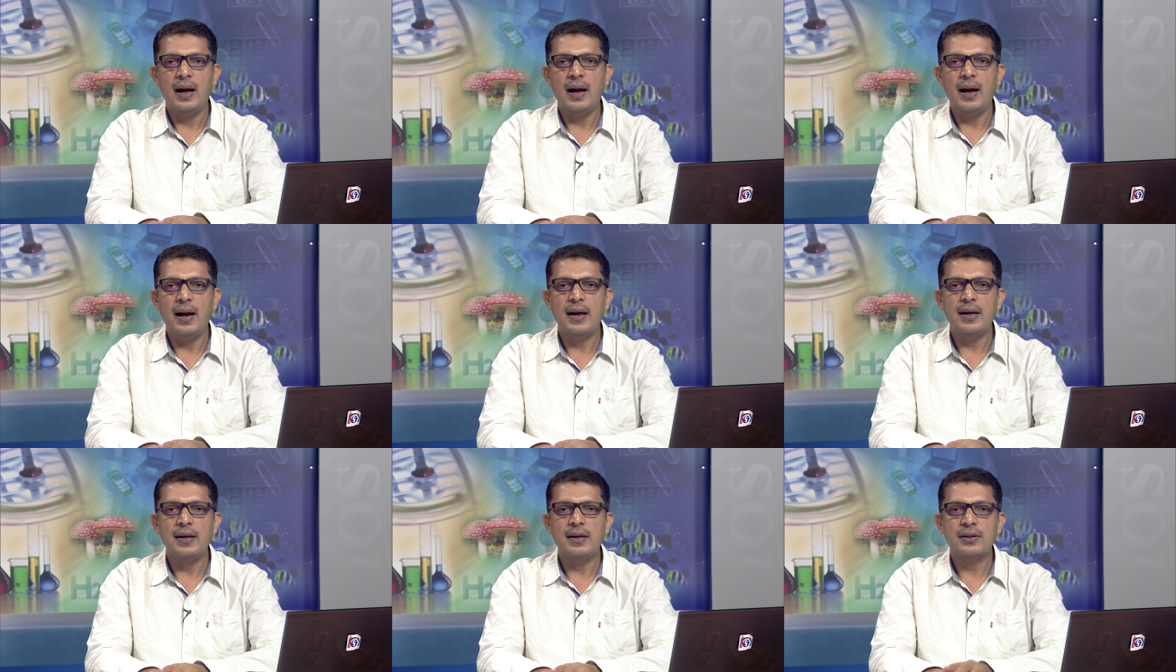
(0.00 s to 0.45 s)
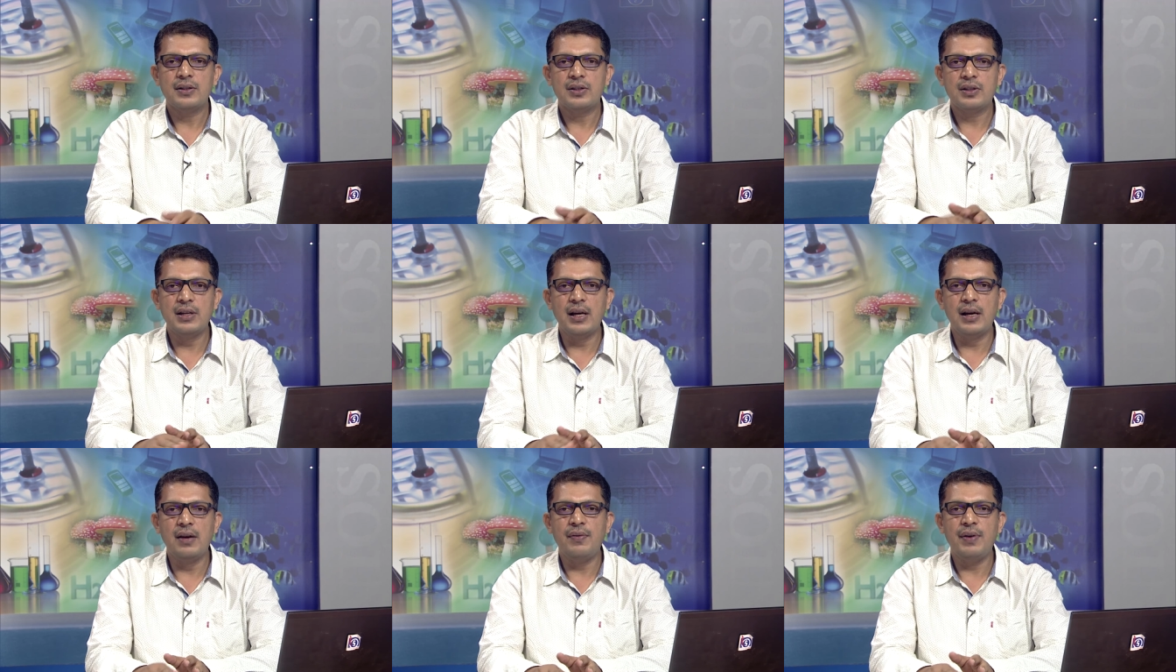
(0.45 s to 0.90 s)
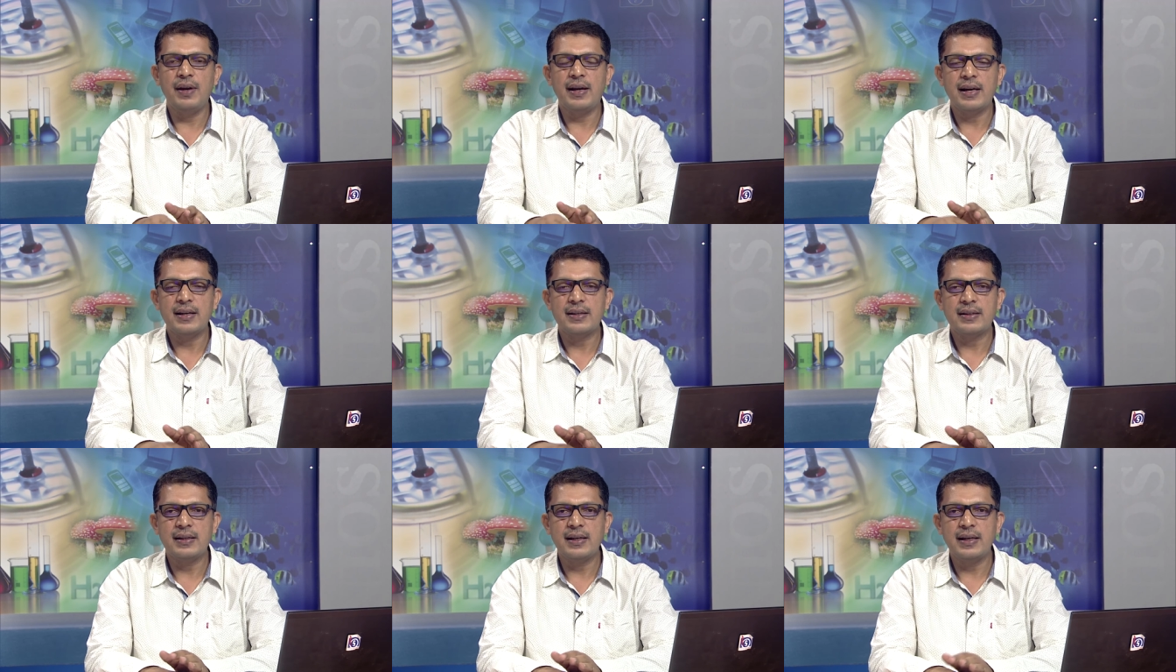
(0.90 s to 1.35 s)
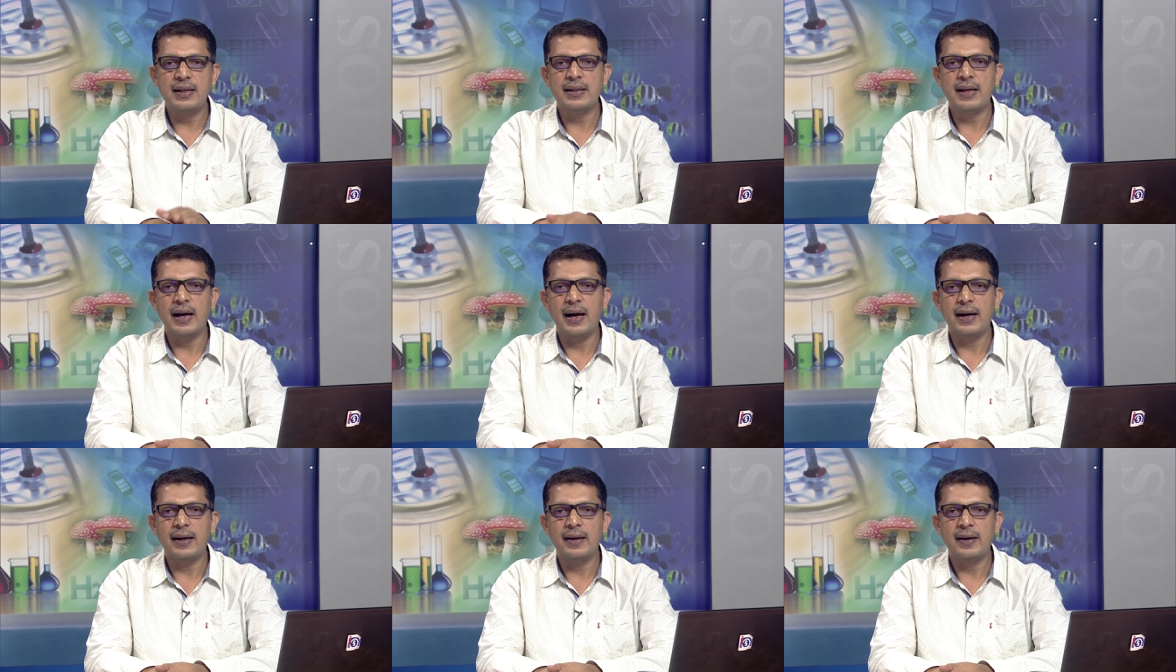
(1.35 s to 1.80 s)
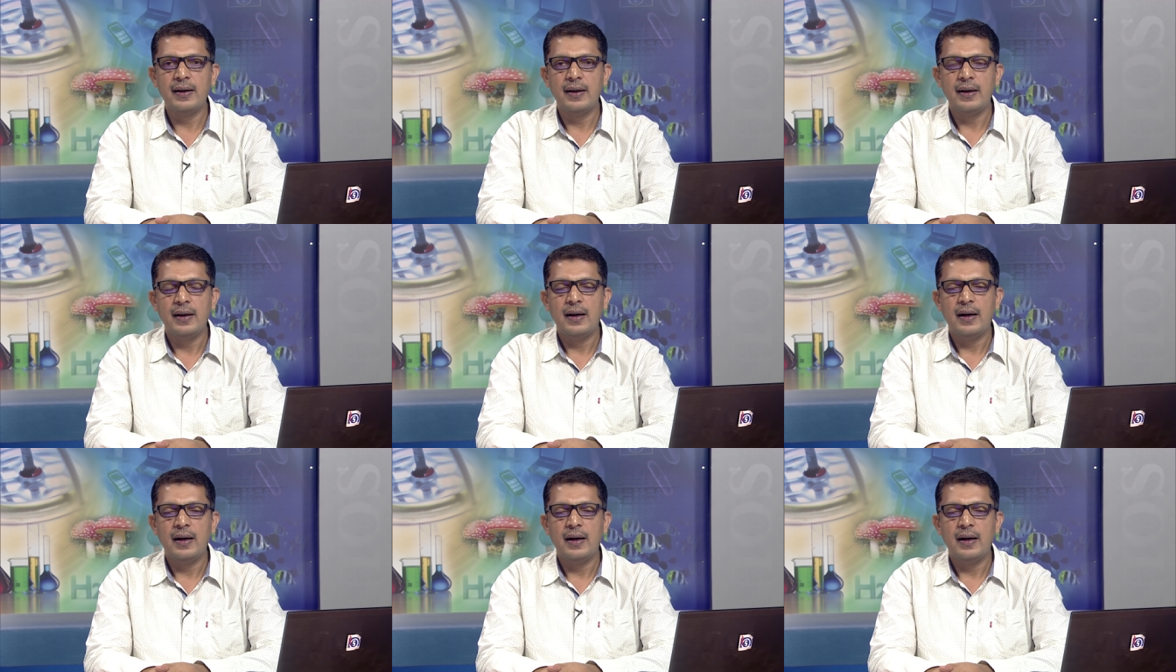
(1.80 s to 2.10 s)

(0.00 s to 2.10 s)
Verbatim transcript: And still we can see that